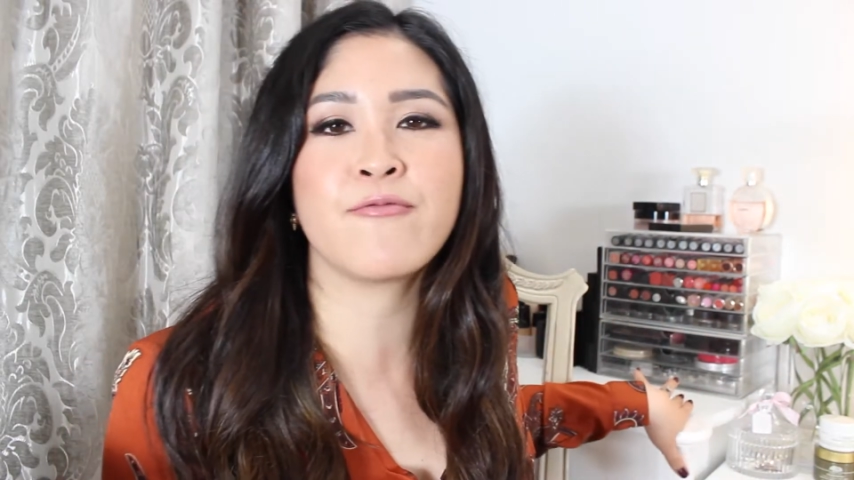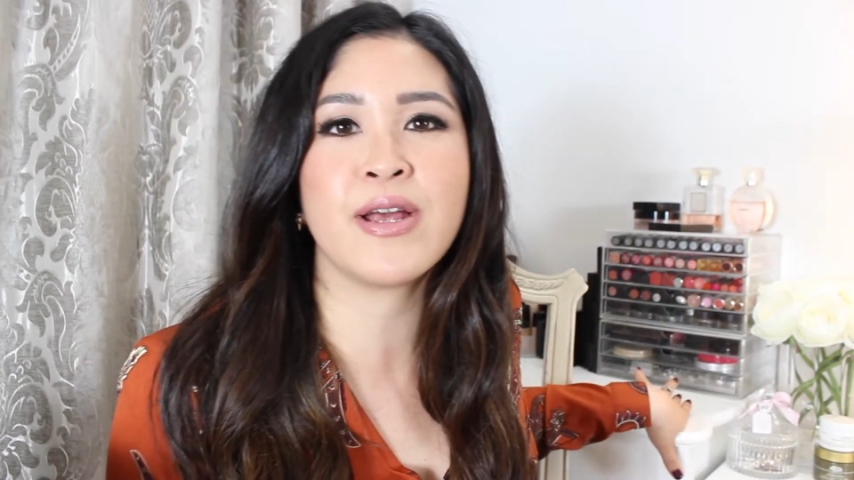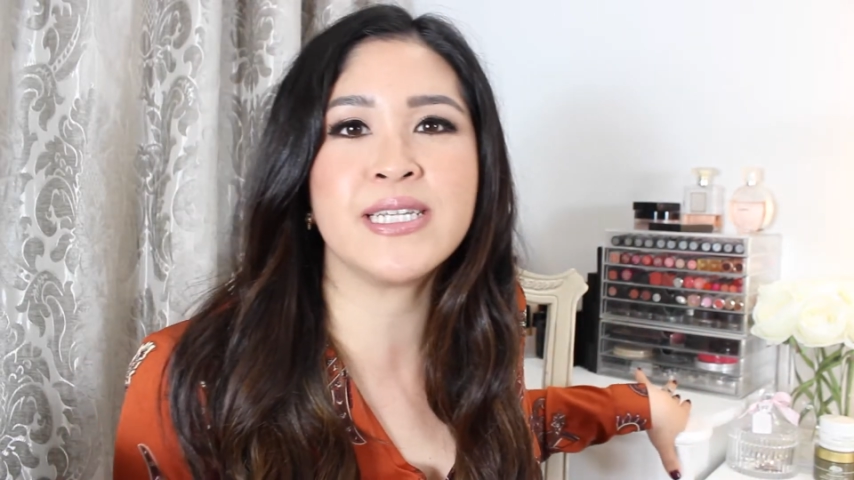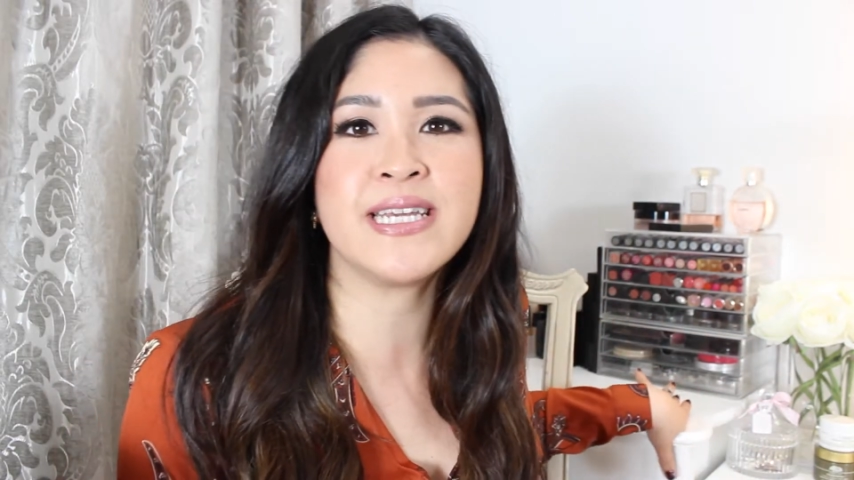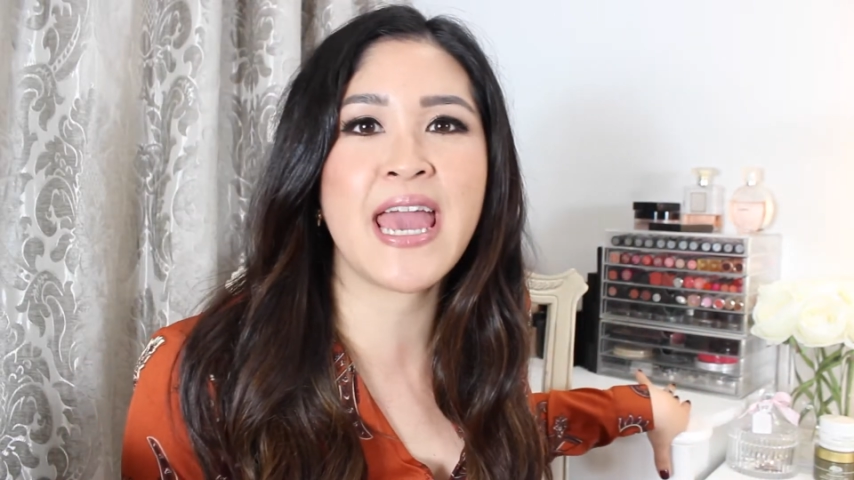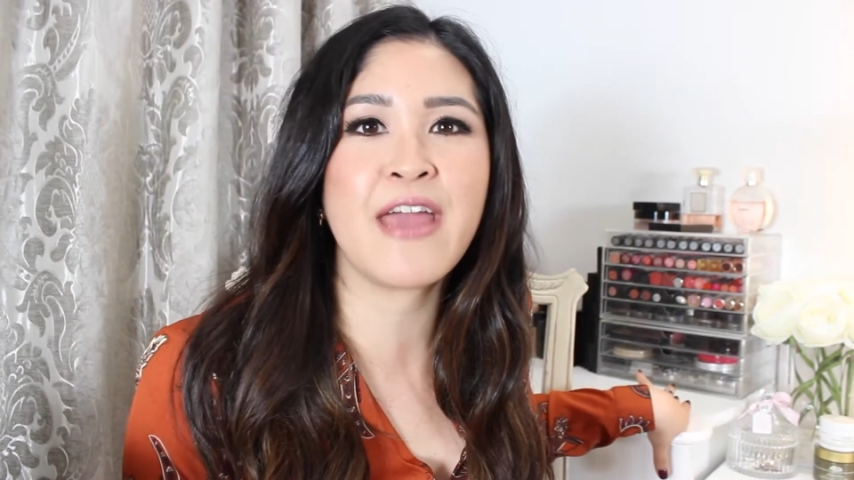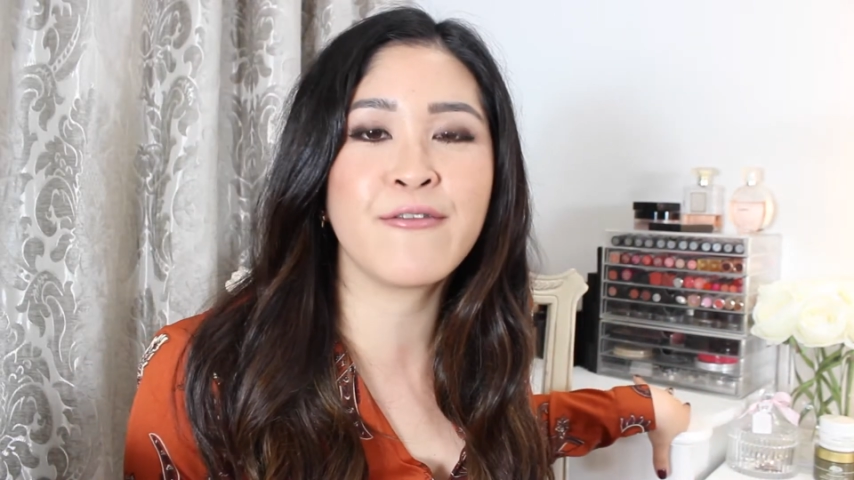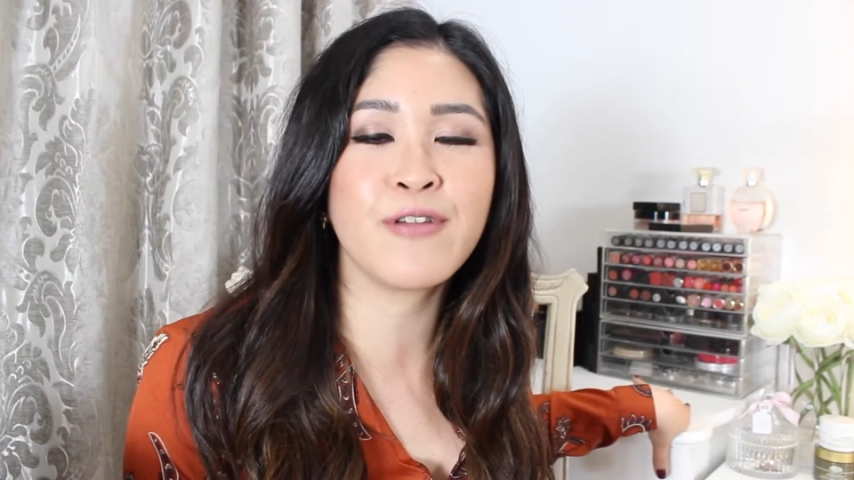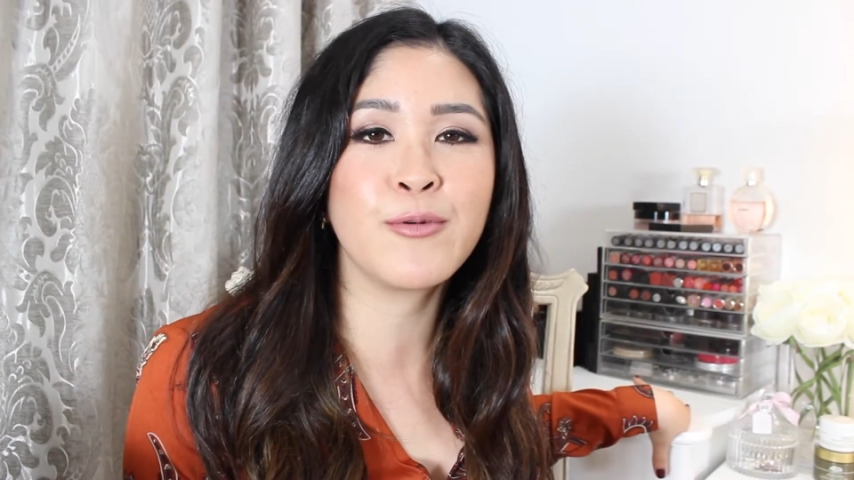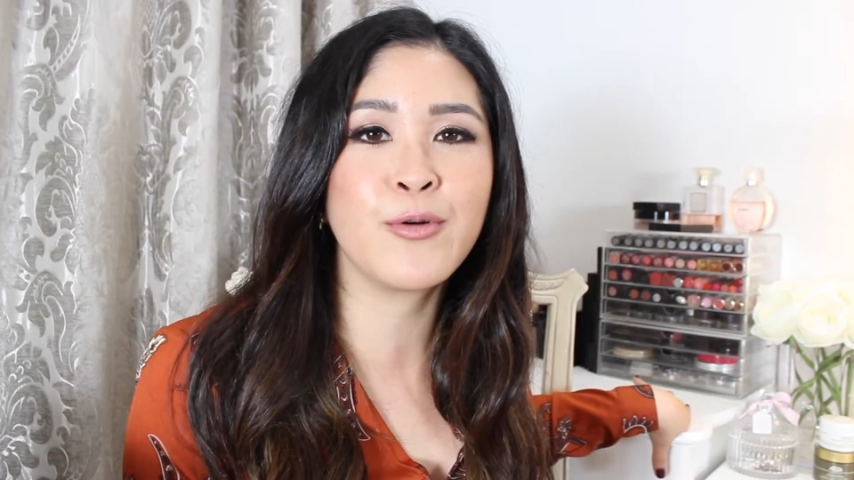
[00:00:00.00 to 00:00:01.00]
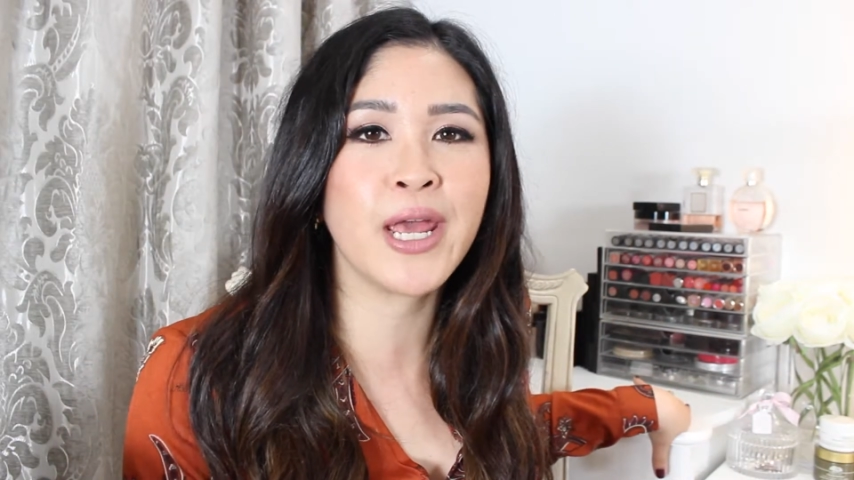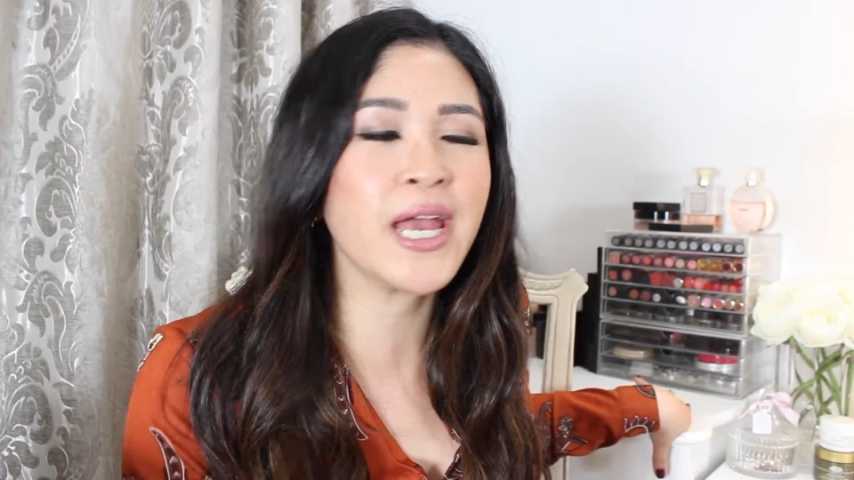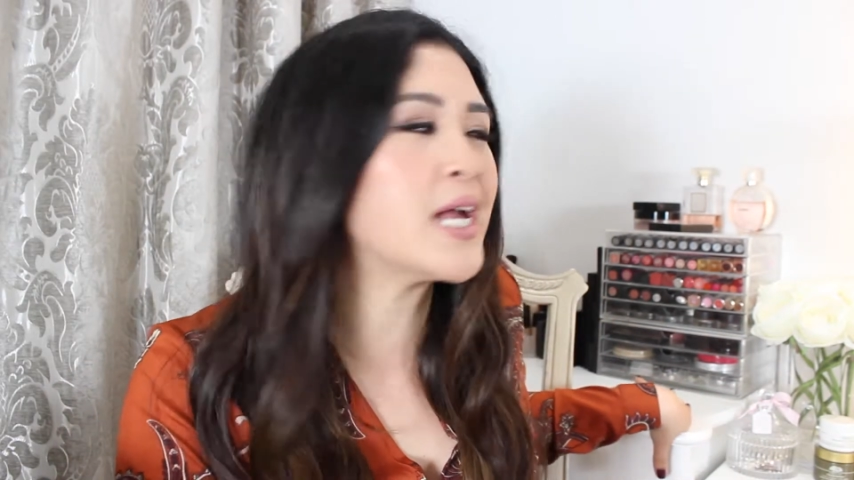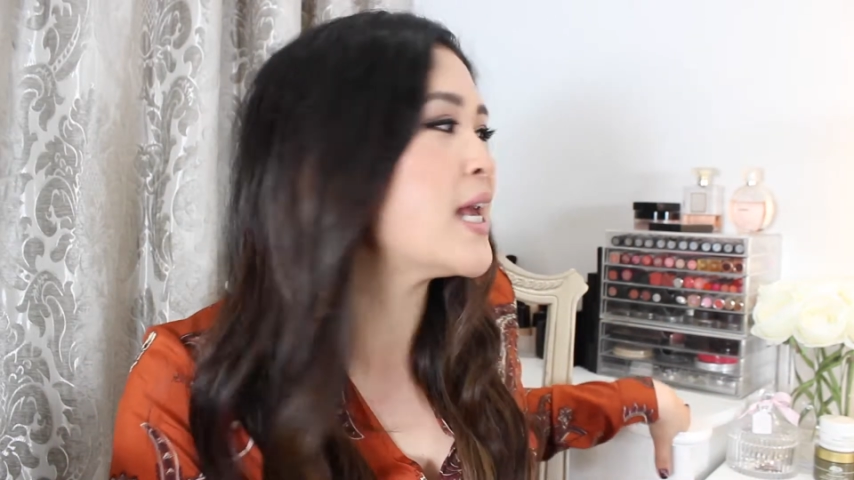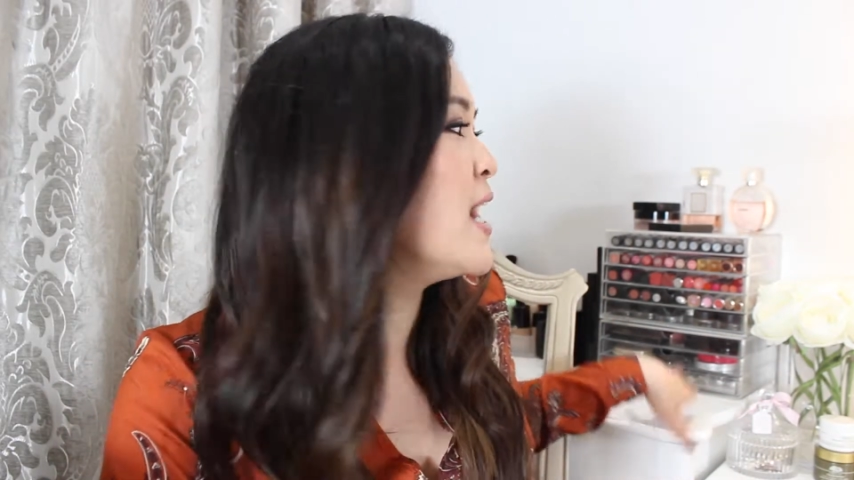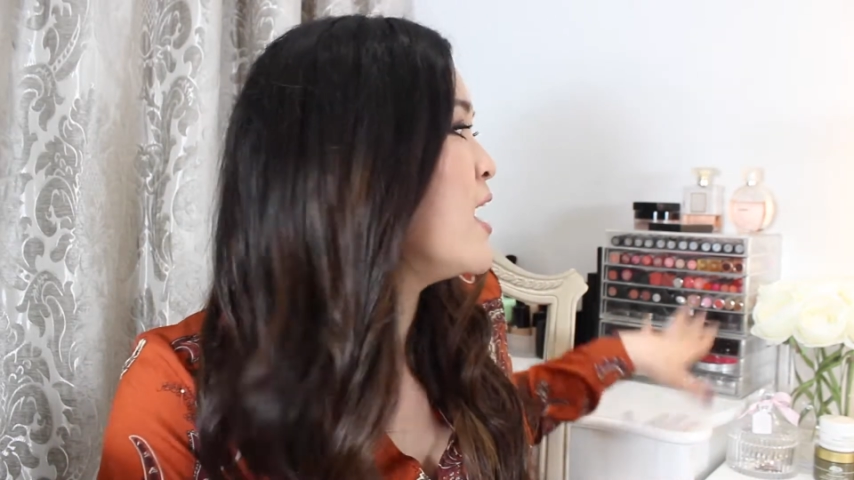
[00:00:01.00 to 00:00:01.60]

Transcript: ready every morning.